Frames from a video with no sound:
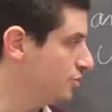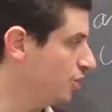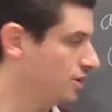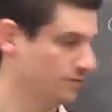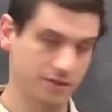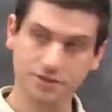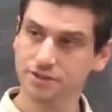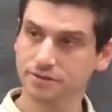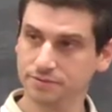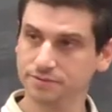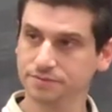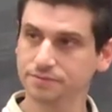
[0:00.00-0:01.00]
the tolerance.
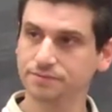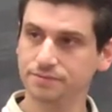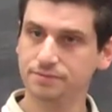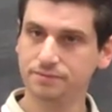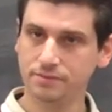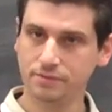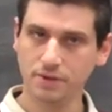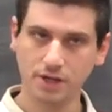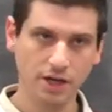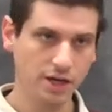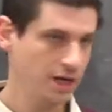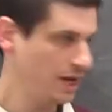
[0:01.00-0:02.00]

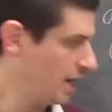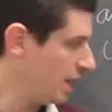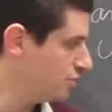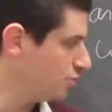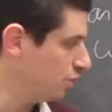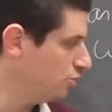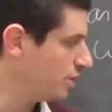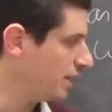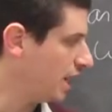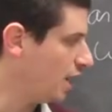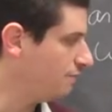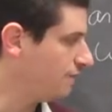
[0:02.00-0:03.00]
And so I look
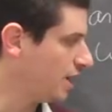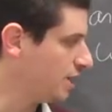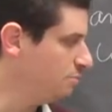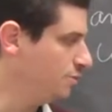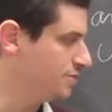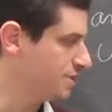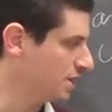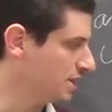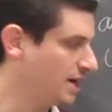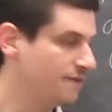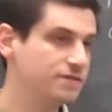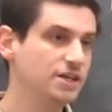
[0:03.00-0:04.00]
at how far I can move to the
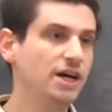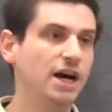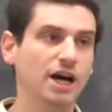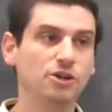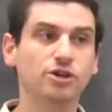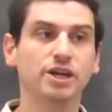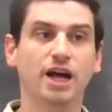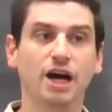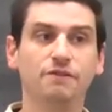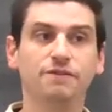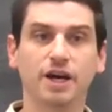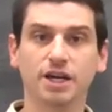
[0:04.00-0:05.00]
left, I look at
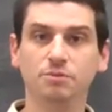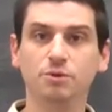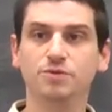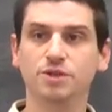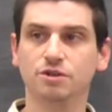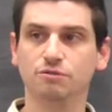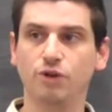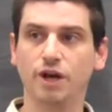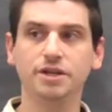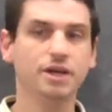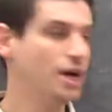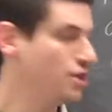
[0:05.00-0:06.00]
how far I can move to the
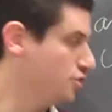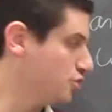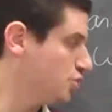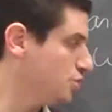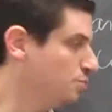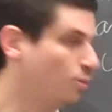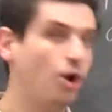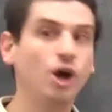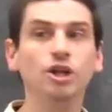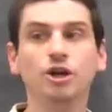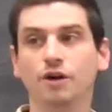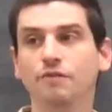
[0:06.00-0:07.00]
right. The
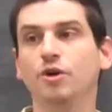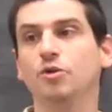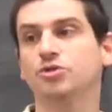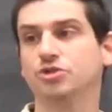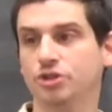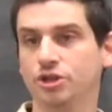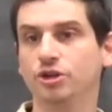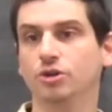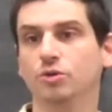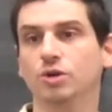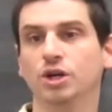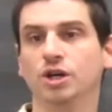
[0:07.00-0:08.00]
smaller of those
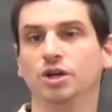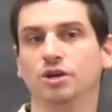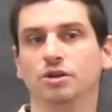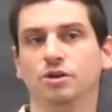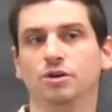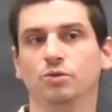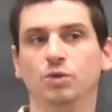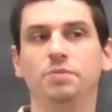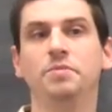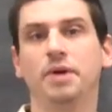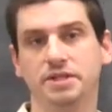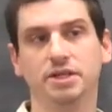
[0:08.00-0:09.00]
two will
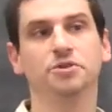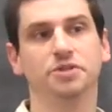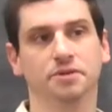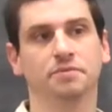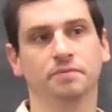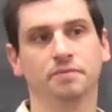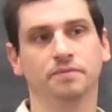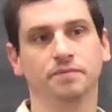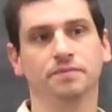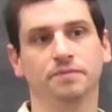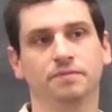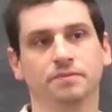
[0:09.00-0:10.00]
be my delta.
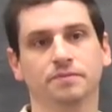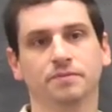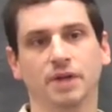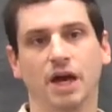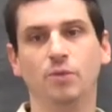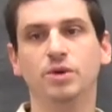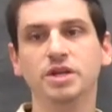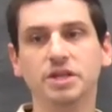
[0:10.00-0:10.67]
And